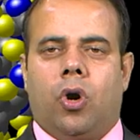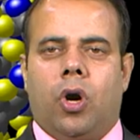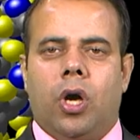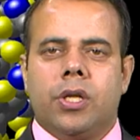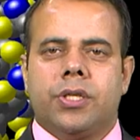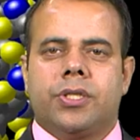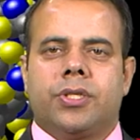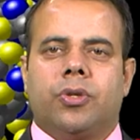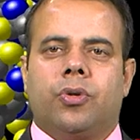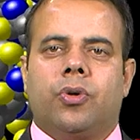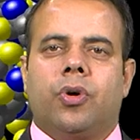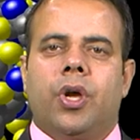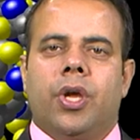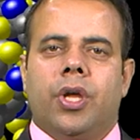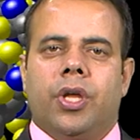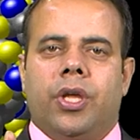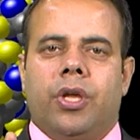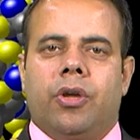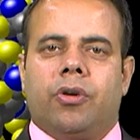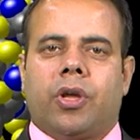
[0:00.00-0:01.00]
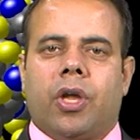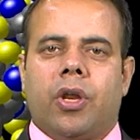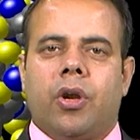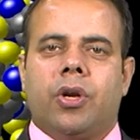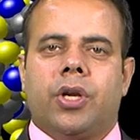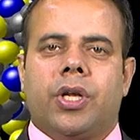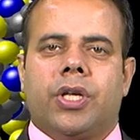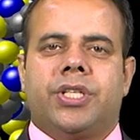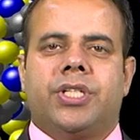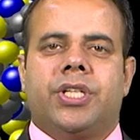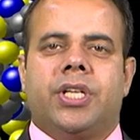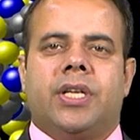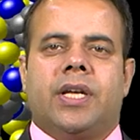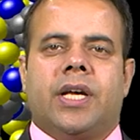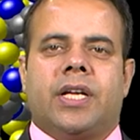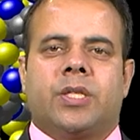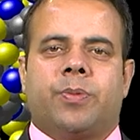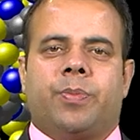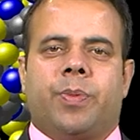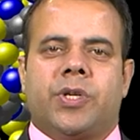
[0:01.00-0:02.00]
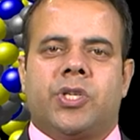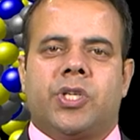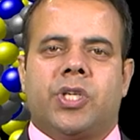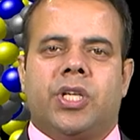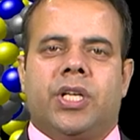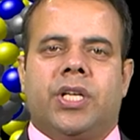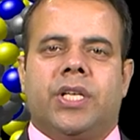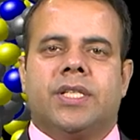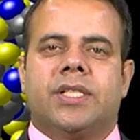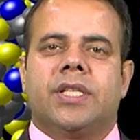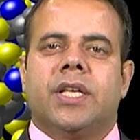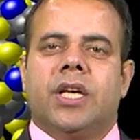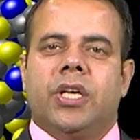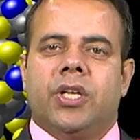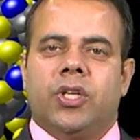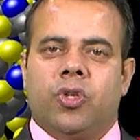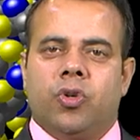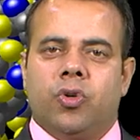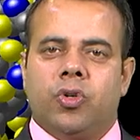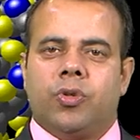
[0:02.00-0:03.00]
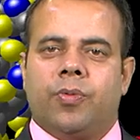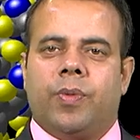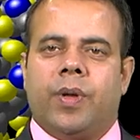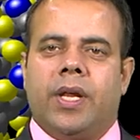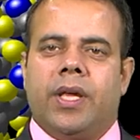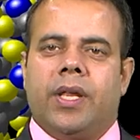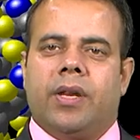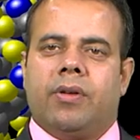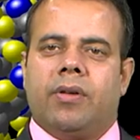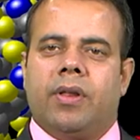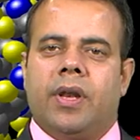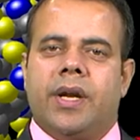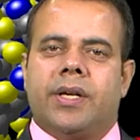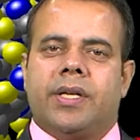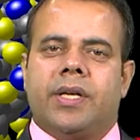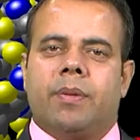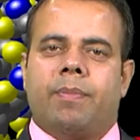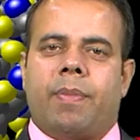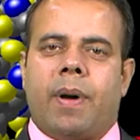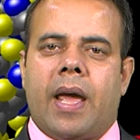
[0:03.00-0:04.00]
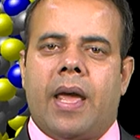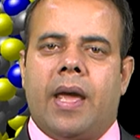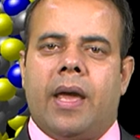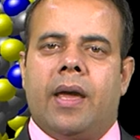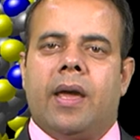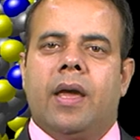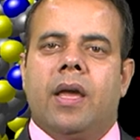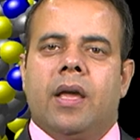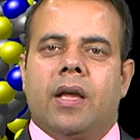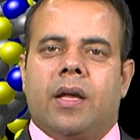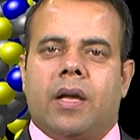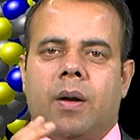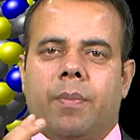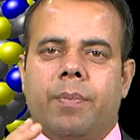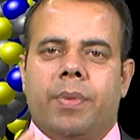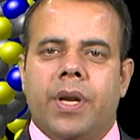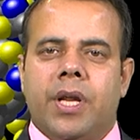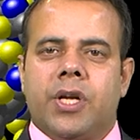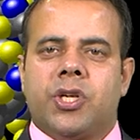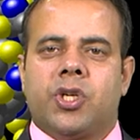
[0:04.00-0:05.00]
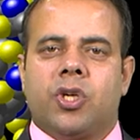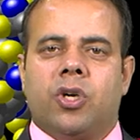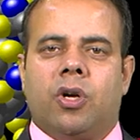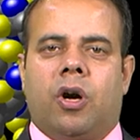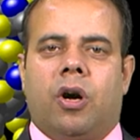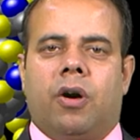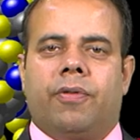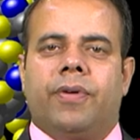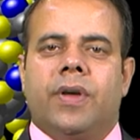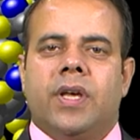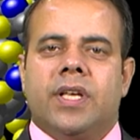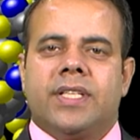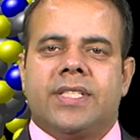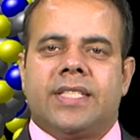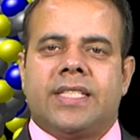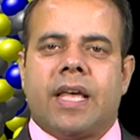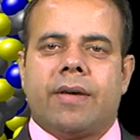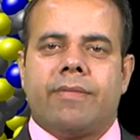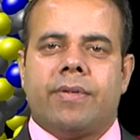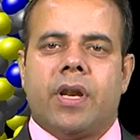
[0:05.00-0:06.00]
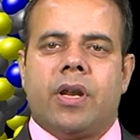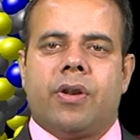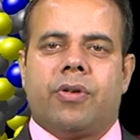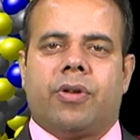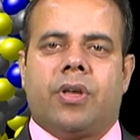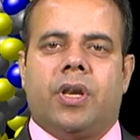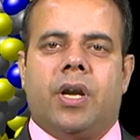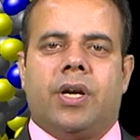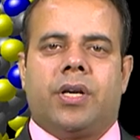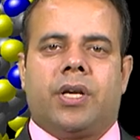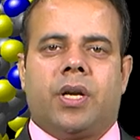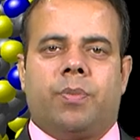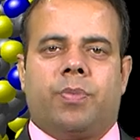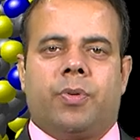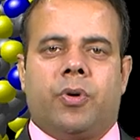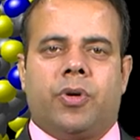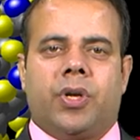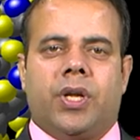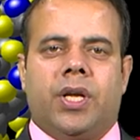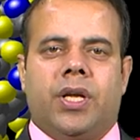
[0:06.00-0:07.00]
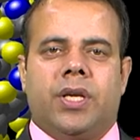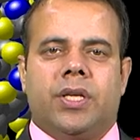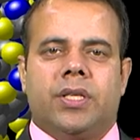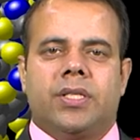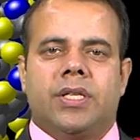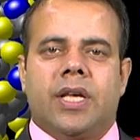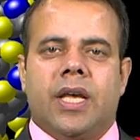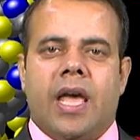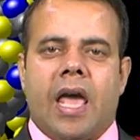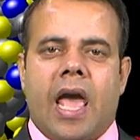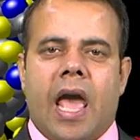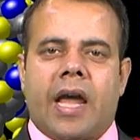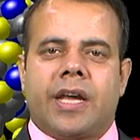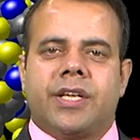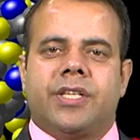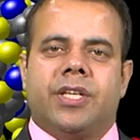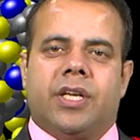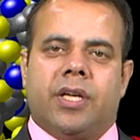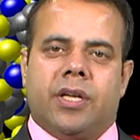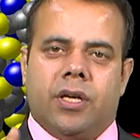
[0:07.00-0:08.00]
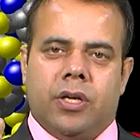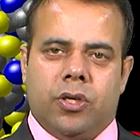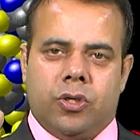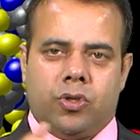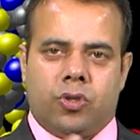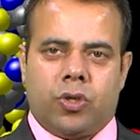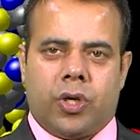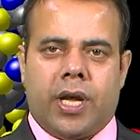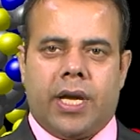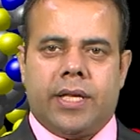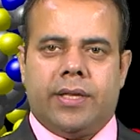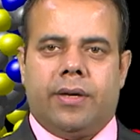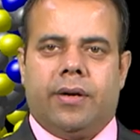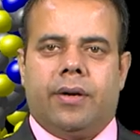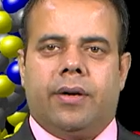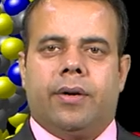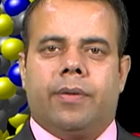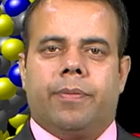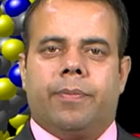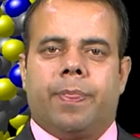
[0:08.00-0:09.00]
Also, eukaryotic gene expression is usually regulated by a combination of several regulatory proteins acting together,